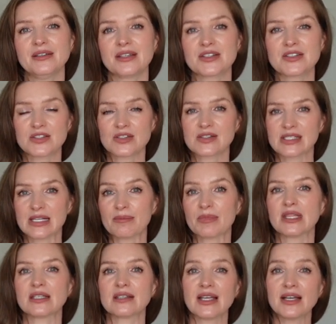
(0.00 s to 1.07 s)
There's just
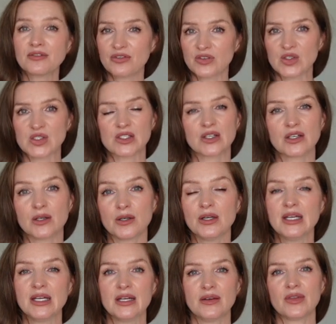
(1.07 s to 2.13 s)
something non physical
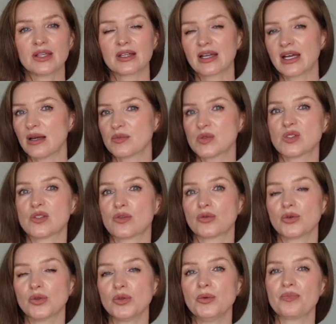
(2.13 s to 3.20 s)
that comes
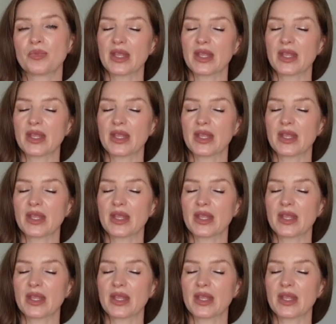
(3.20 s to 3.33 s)
through.